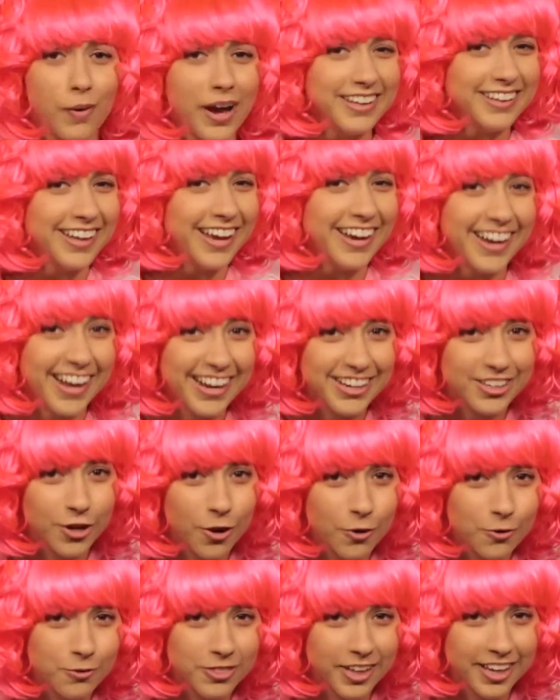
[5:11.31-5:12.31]
Twilight, I
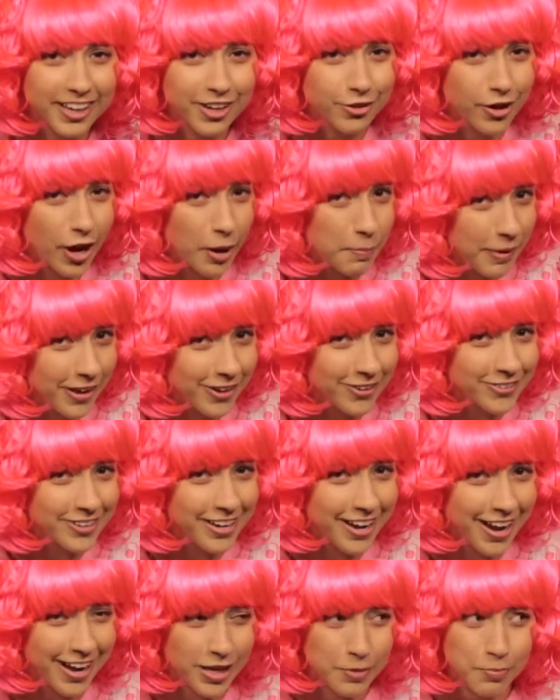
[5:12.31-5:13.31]
know that you're not better
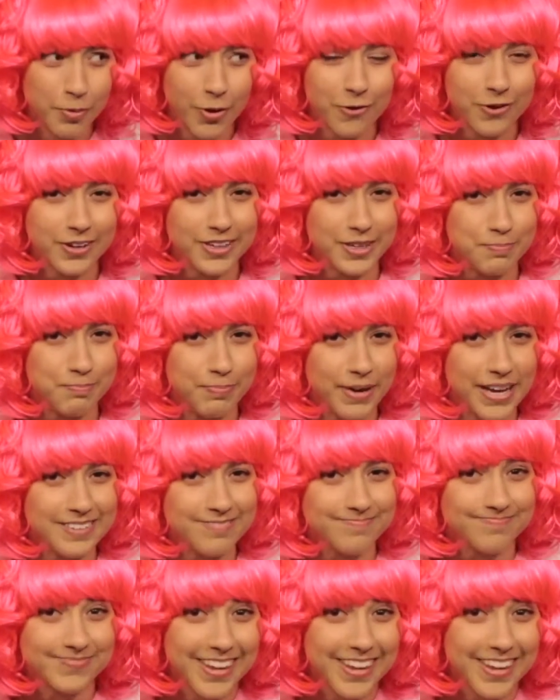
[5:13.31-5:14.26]
than any pony, but